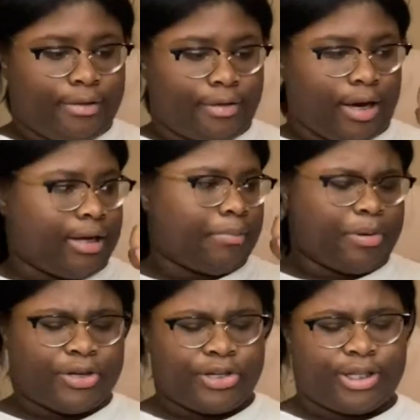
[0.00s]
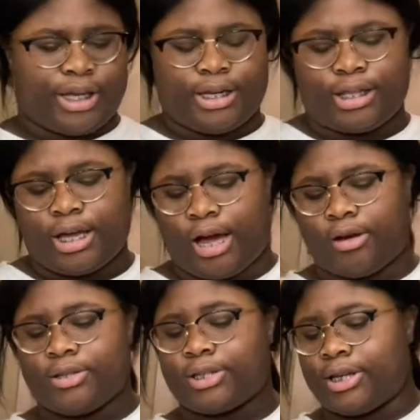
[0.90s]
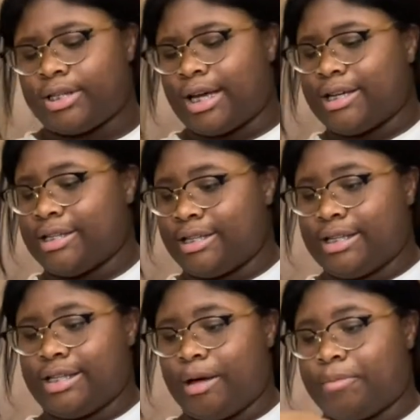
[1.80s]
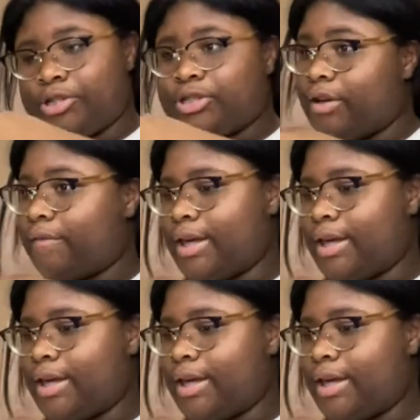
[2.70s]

I haven't purchased anything else because I didn't see that much stuff I